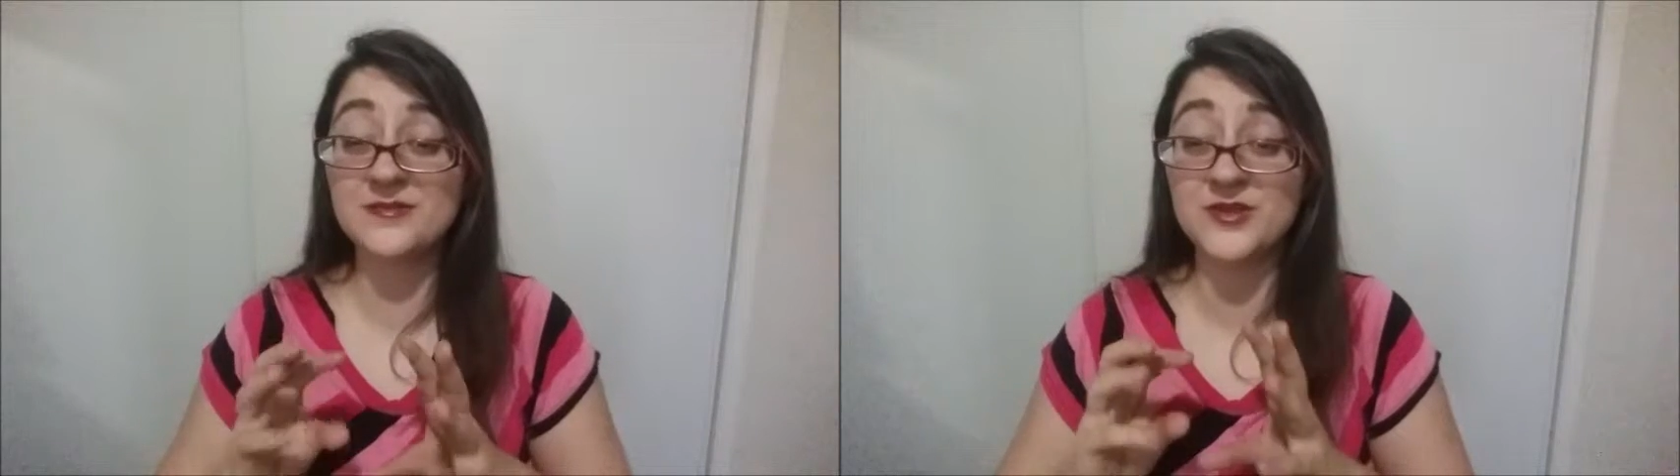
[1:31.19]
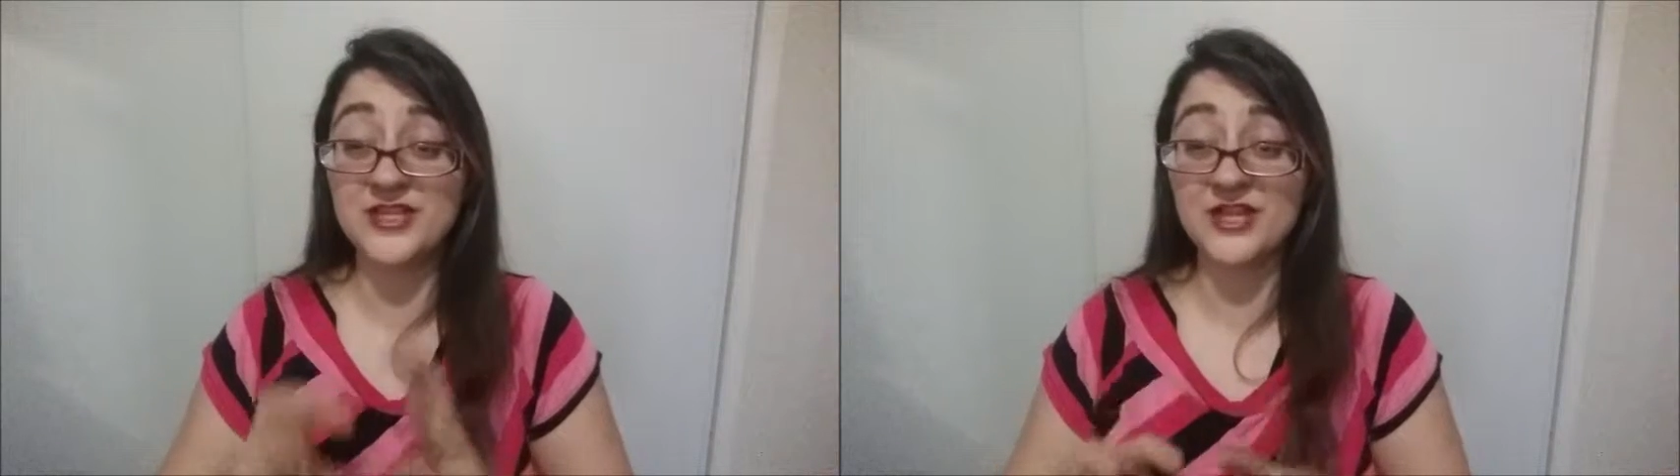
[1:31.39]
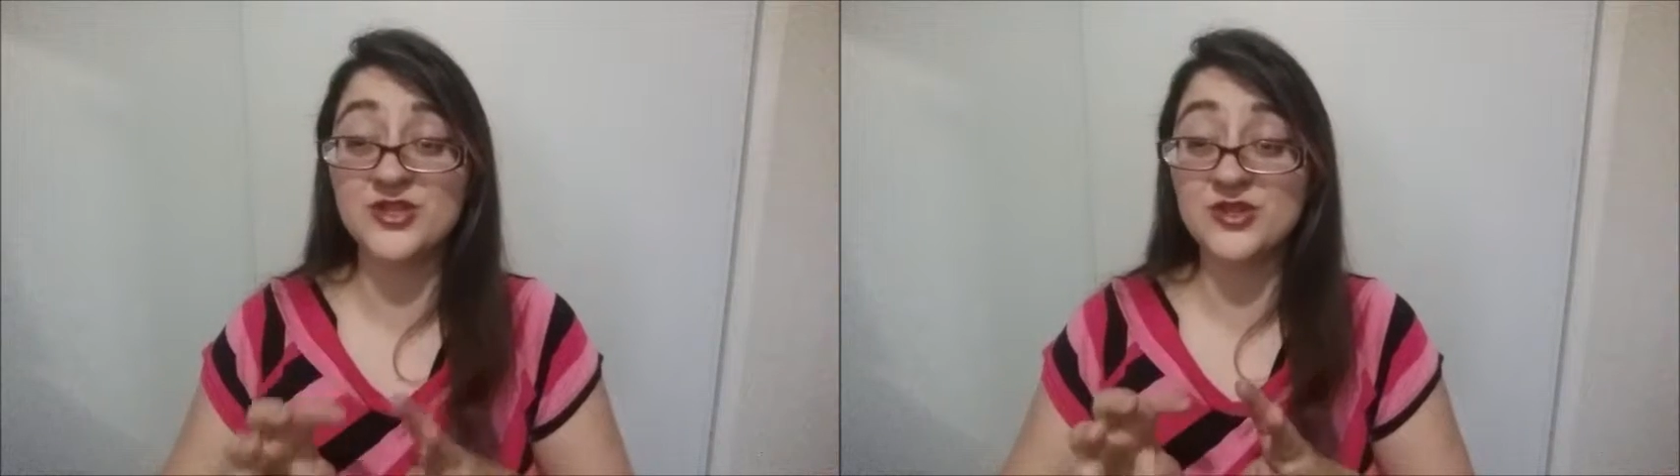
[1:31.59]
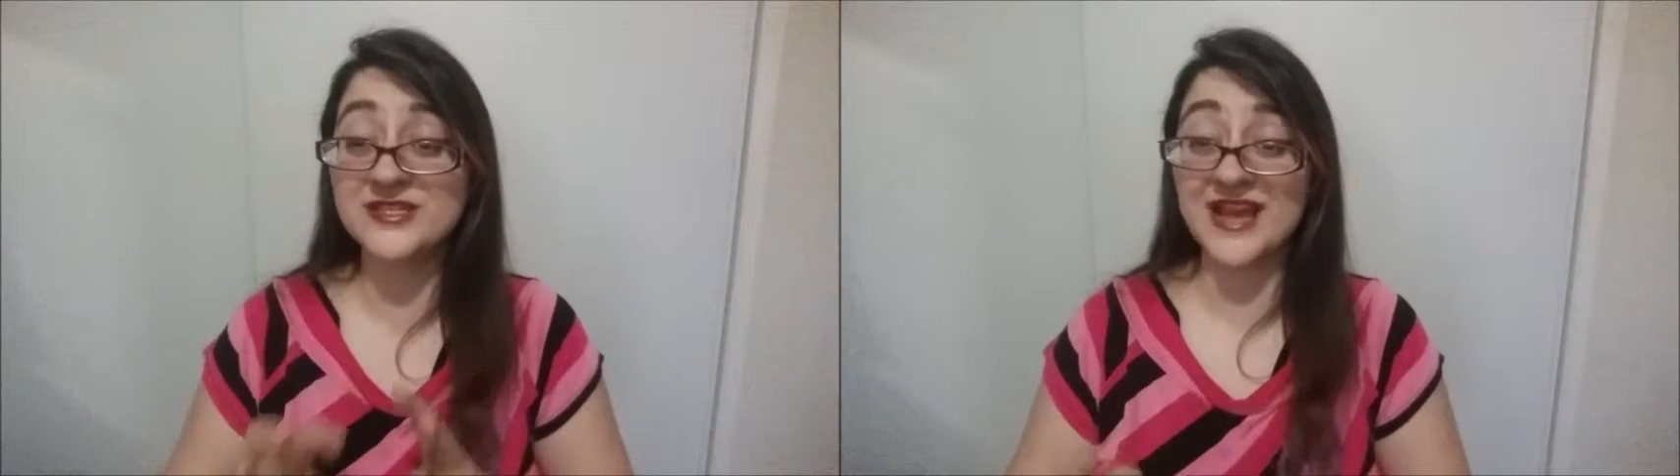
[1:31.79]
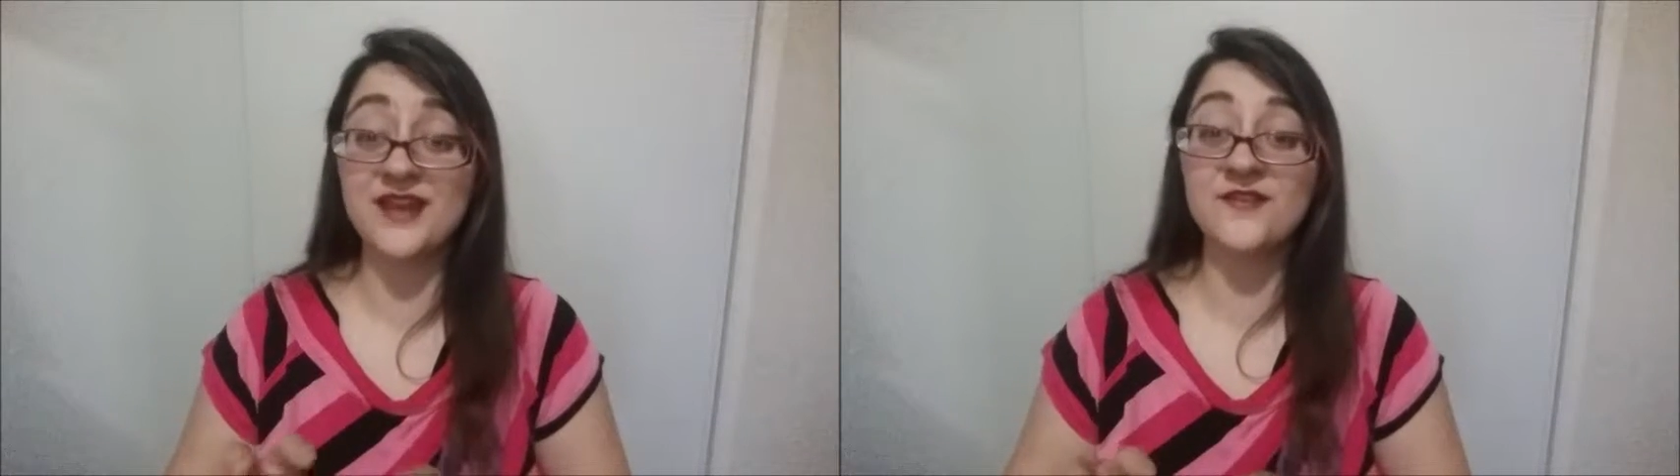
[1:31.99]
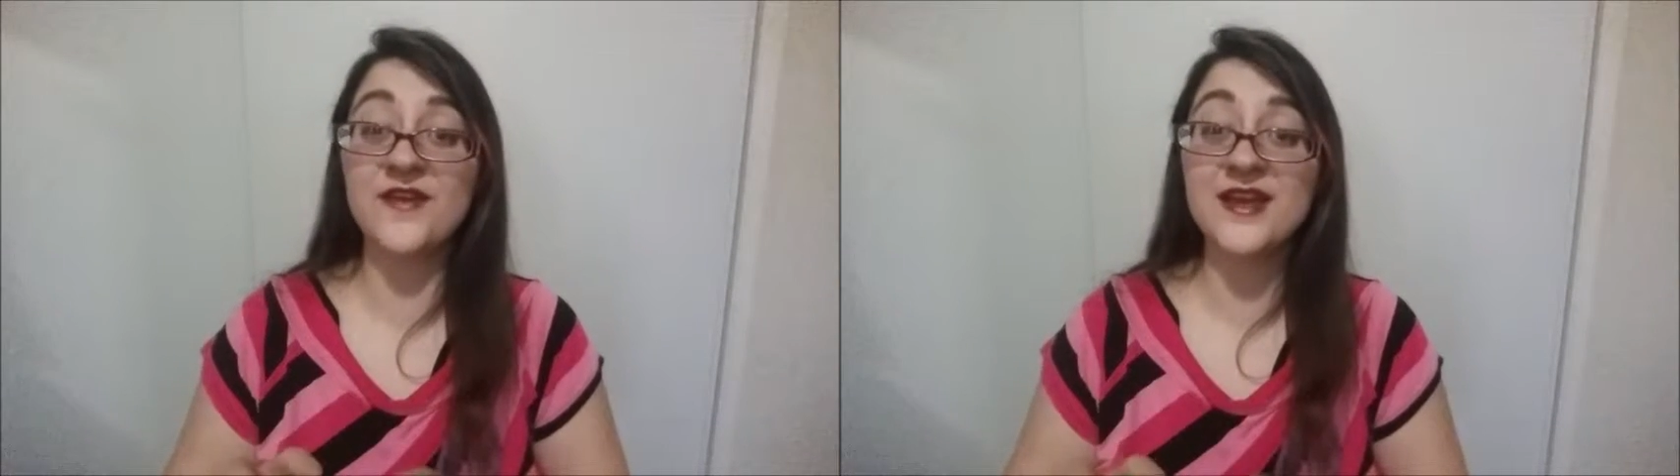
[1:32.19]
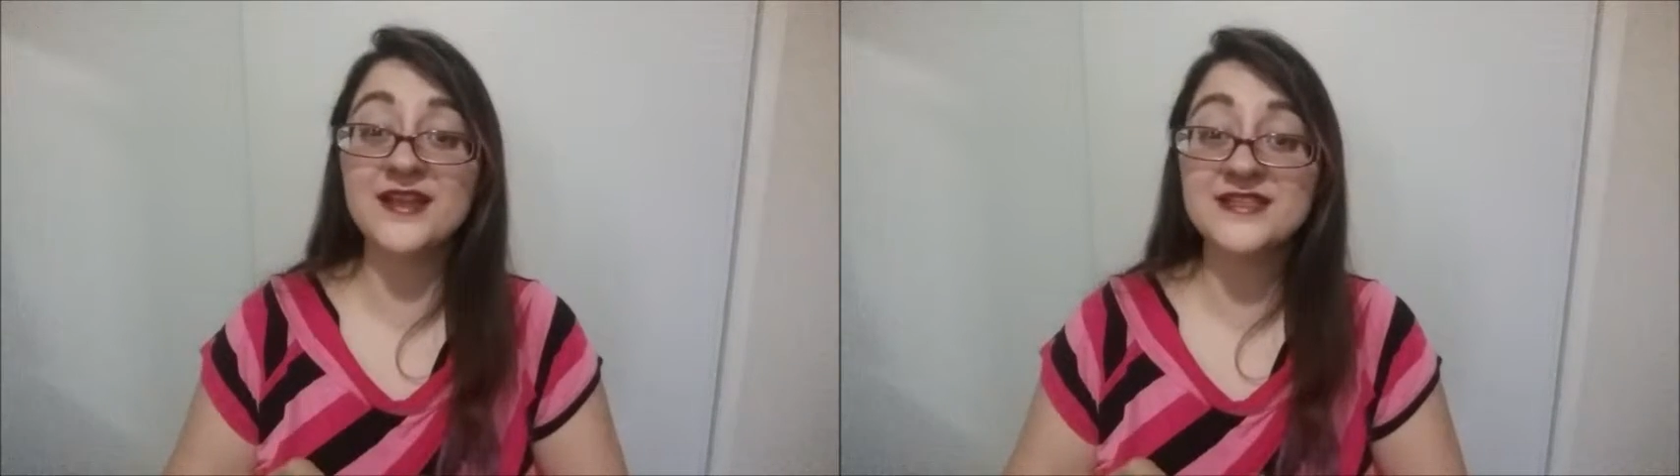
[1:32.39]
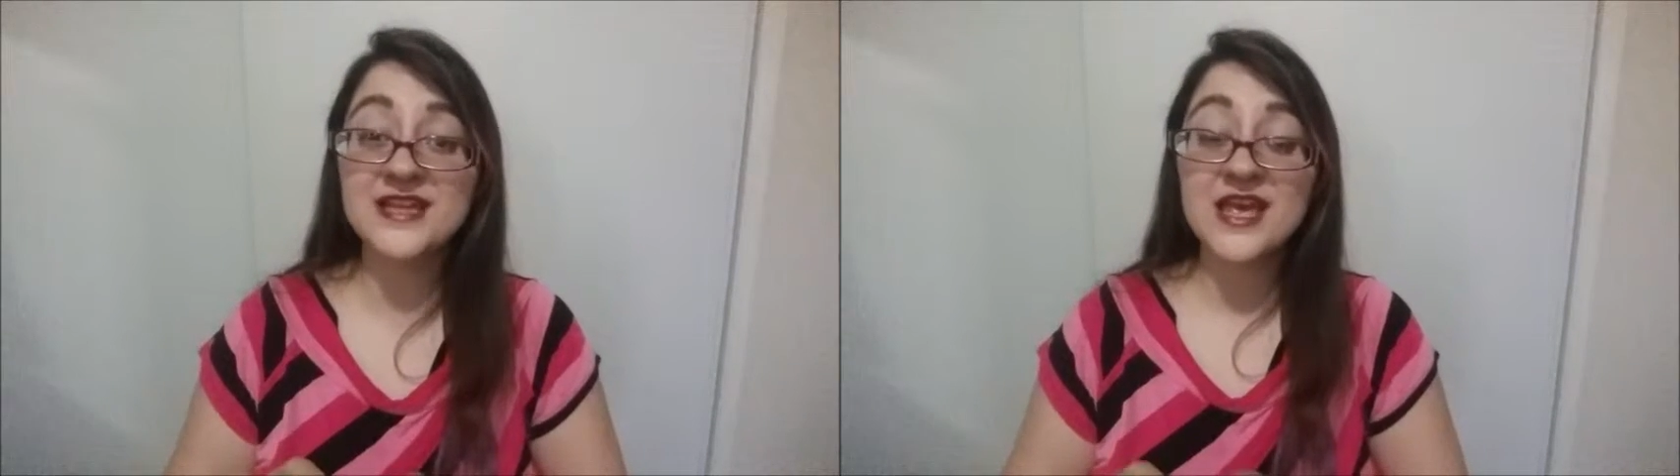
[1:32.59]
potential side
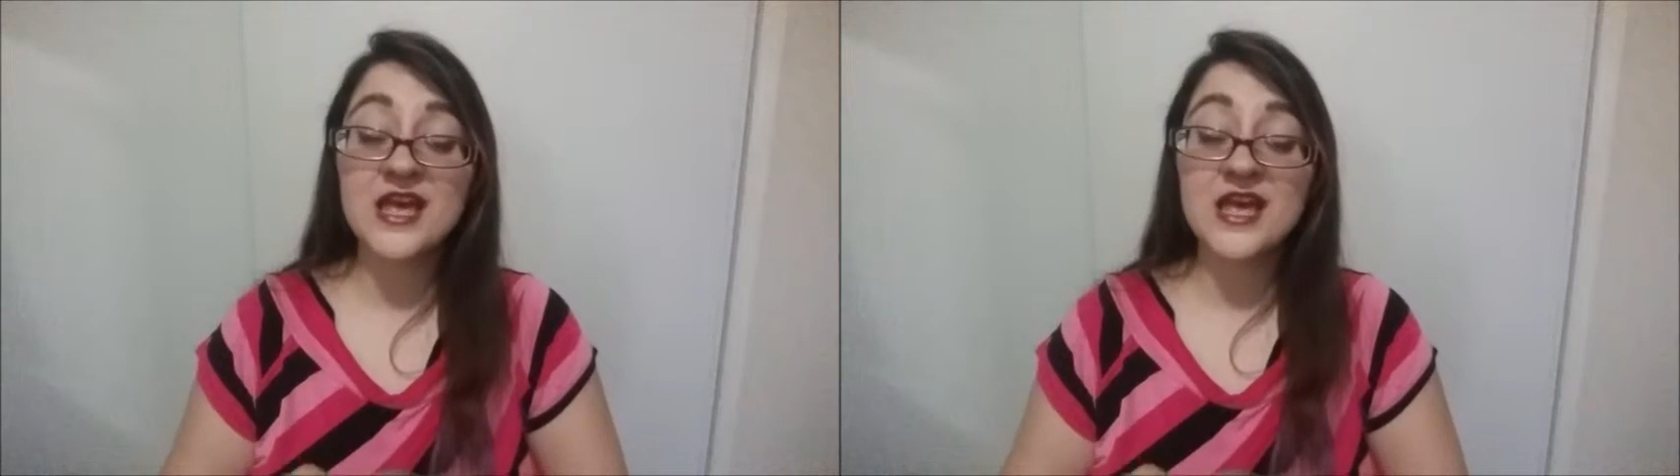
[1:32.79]
effects